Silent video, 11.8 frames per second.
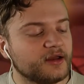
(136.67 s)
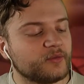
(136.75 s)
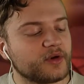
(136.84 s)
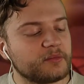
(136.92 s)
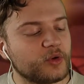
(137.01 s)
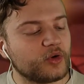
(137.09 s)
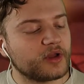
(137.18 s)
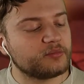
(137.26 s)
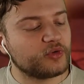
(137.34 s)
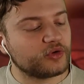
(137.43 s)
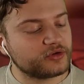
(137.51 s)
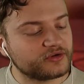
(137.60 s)
were more
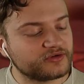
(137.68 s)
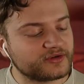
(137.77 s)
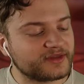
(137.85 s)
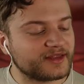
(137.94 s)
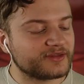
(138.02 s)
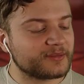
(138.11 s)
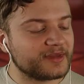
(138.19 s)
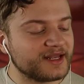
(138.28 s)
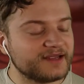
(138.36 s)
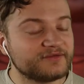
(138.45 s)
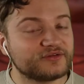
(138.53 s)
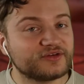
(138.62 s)
important than the
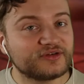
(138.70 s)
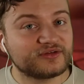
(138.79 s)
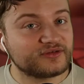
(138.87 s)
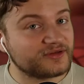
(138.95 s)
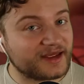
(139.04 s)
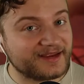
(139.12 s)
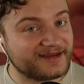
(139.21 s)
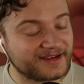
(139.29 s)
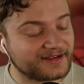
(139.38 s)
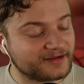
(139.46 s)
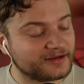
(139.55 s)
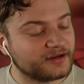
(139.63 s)
beliefs, stating,
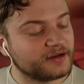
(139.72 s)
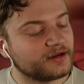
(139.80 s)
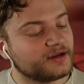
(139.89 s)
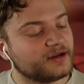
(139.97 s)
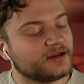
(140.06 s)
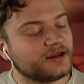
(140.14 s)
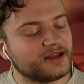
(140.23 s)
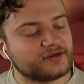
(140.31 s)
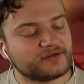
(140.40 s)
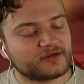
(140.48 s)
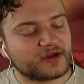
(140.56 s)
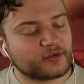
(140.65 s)

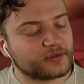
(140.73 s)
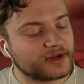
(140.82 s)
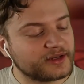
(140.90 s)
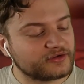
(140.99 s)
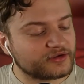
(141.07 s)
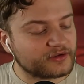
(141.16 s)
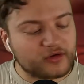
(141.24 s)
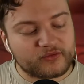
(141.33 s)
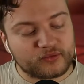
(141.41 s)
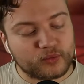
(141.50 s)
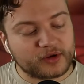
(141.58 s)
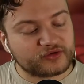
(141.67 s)
"It's a religion
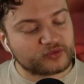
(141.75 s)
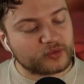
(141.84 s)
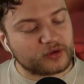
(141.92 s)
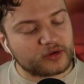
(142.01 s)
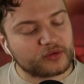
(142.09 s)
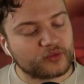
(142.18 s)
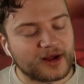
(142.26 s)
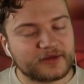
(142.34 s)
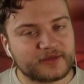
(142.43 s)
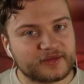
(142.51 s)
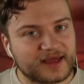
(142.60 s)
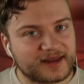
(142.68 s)
of ritual
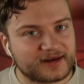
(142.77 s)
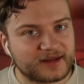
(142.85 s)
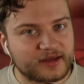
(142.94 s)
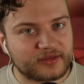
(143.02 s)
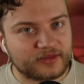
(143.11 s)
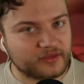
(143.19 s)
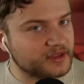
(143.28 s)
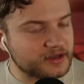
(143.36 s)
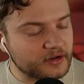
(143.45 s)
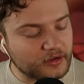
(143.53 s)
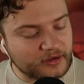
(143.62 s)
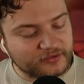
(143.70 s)
rather than
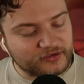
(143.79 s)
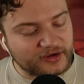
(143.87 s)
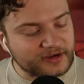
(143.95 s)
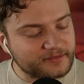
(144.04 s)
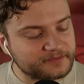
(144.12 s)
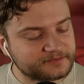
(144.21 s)
theology.